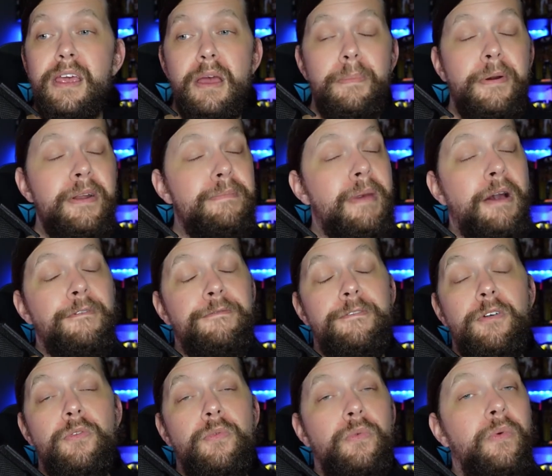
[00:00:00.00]
it put him out
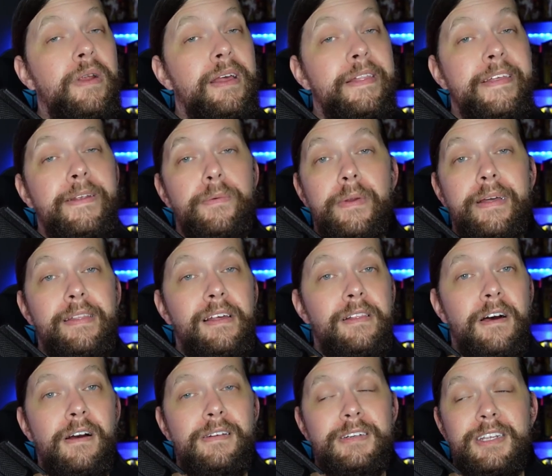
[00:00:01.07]
for a really really
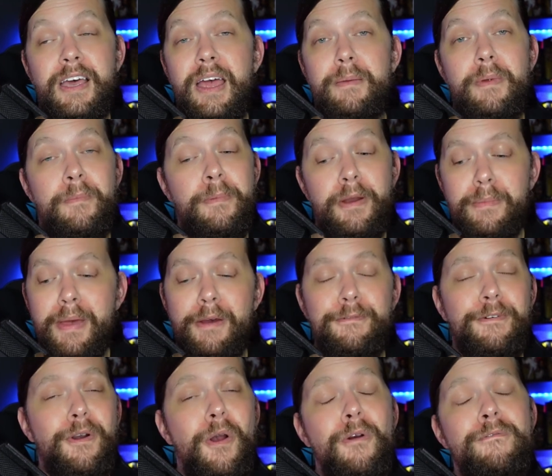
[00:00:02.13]
long time. It put him
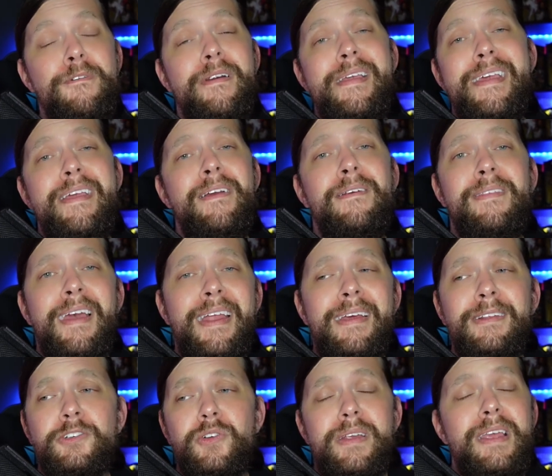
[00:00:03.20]
out for over a year that
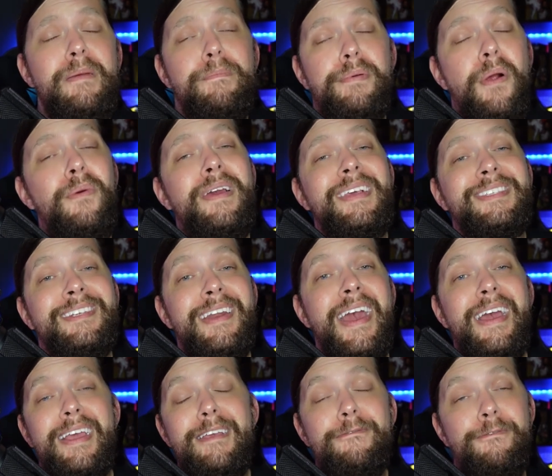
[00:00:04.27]
injury. He broke his
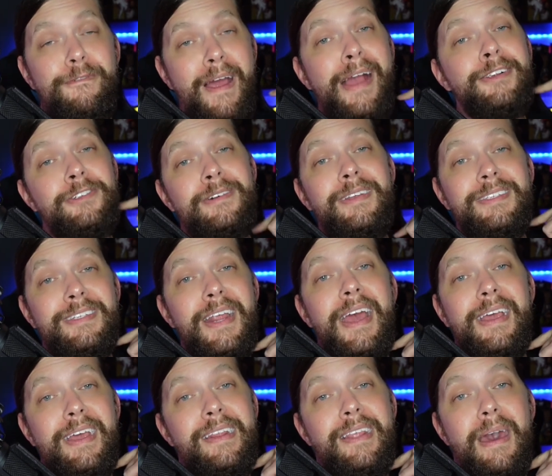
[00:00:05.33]
neck. He fractured his
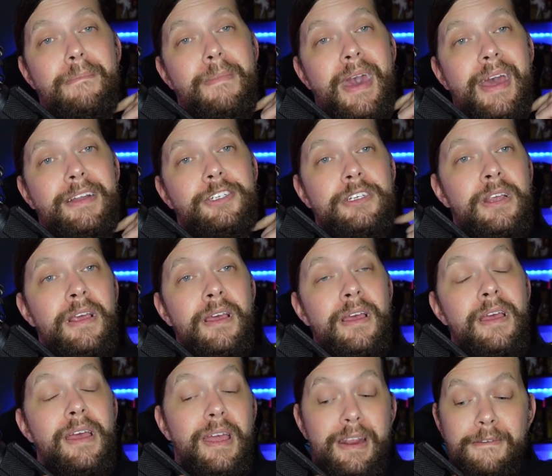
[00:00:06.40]
neck in that match
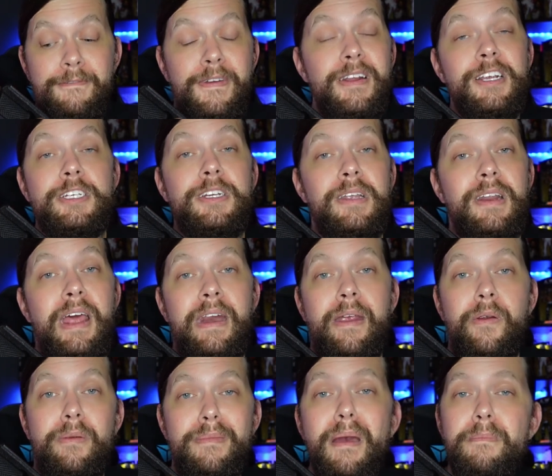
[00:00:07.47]
and he finished it. And I
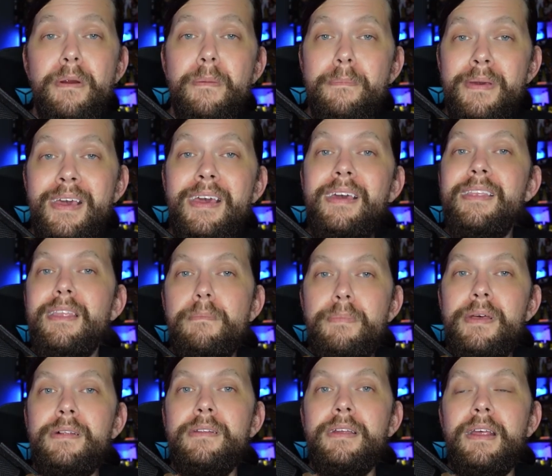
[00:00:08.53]
remember being in the
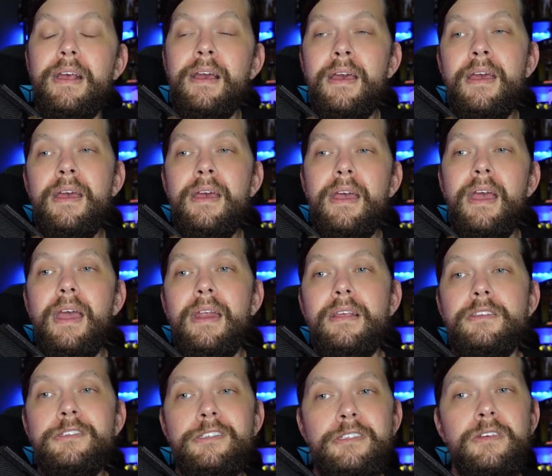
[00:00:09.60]
building, and
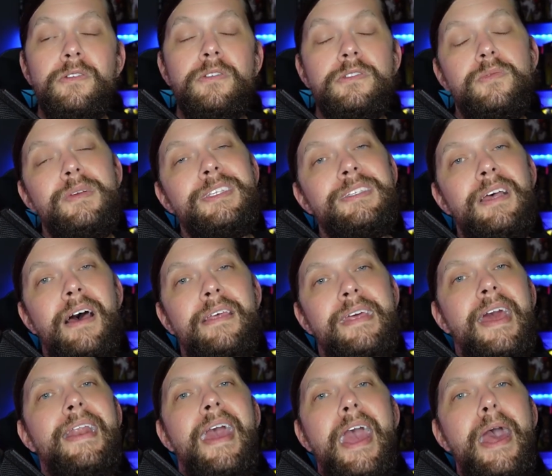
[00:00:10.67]
as soon as we saw
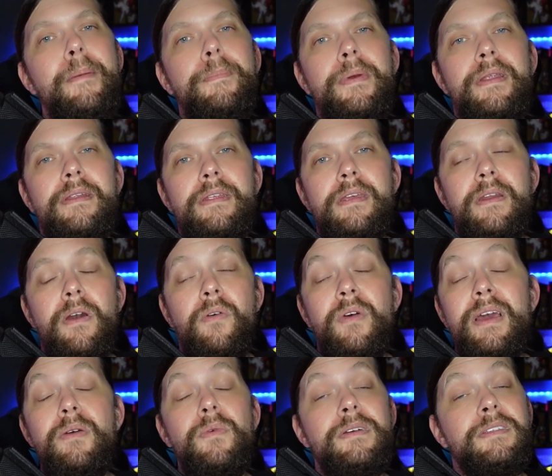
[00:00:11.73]
that happen, you
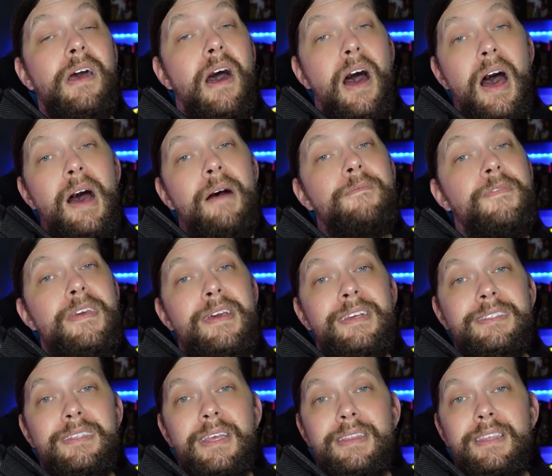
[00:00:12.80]
know, it was
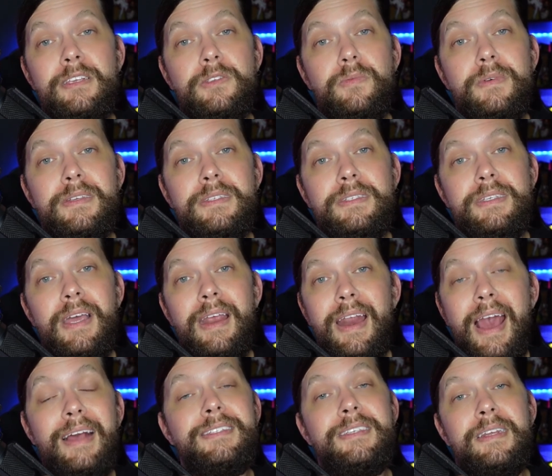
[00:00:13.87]
obvious that this was an
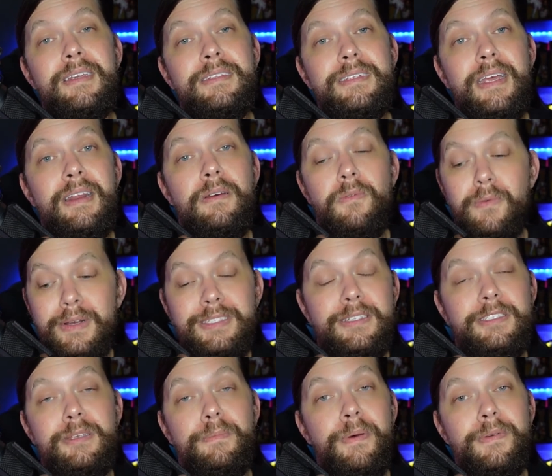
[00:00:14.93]
accident and it
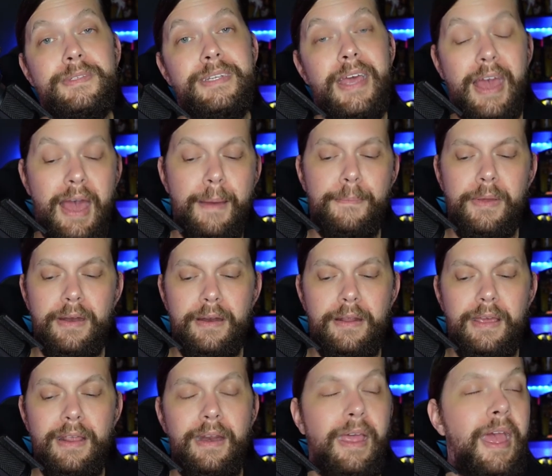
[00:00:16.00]
wasn't supposed to happen.
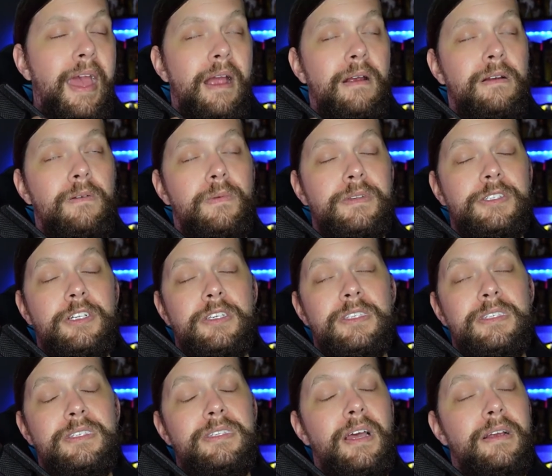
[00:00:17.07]
And the air was
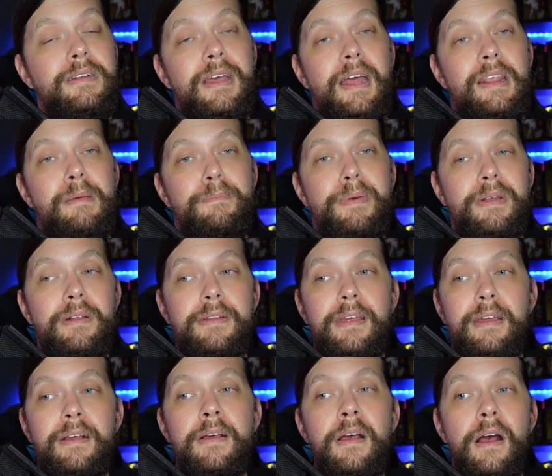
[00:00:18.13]
just sucked out of the
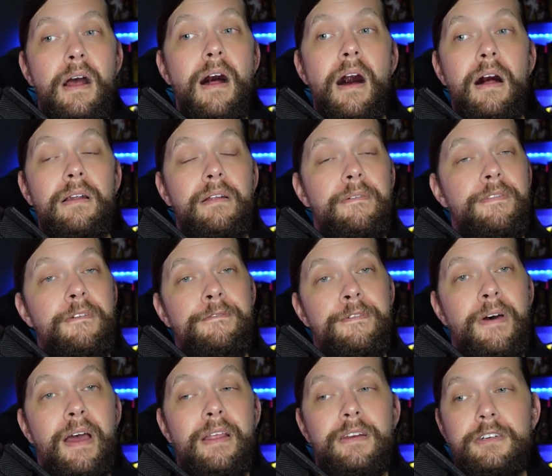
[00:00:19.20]
building all of the
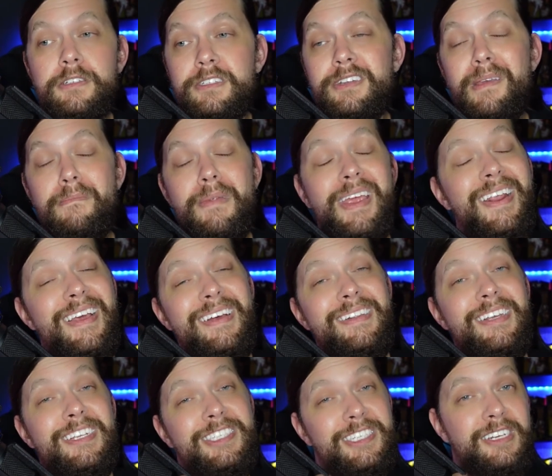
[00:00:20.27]
fun just
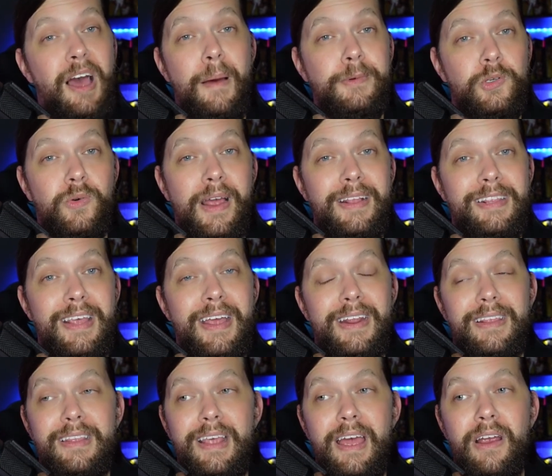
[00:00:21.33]
immediately stopped right then
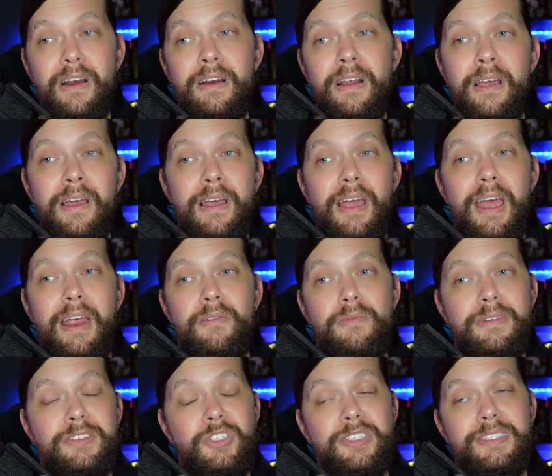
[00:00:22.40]
and there. And it
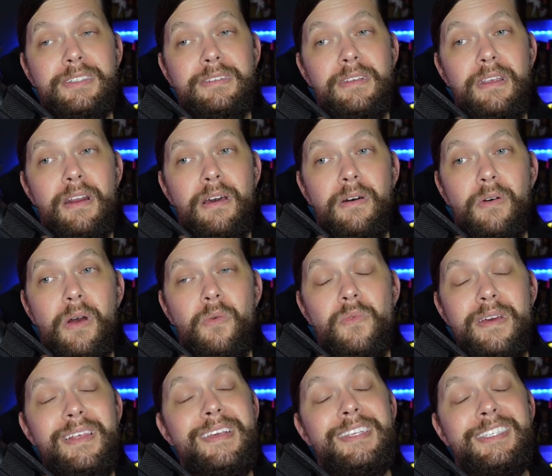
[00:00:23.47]
was just, you know, a
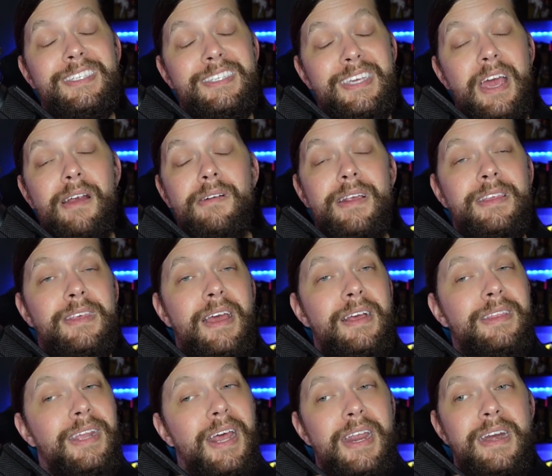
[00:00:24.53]
really scary
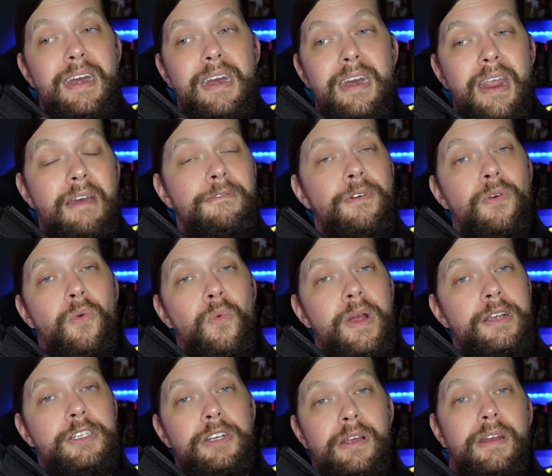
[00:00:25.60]
thing that I never
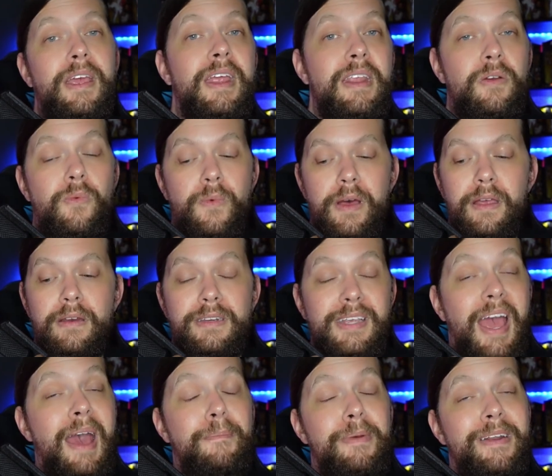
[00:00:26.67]
wish on anyone to
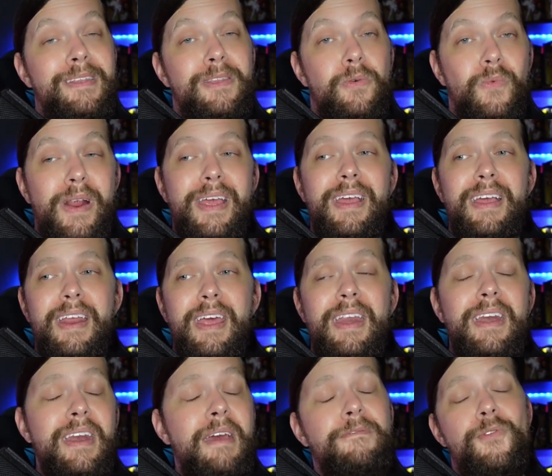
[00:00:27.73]
happen in the ring and I
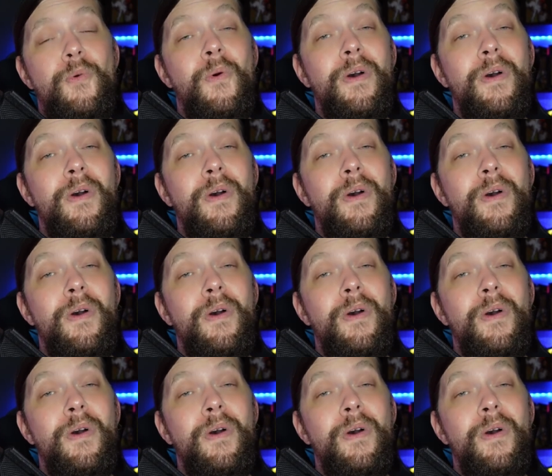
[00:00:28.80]
never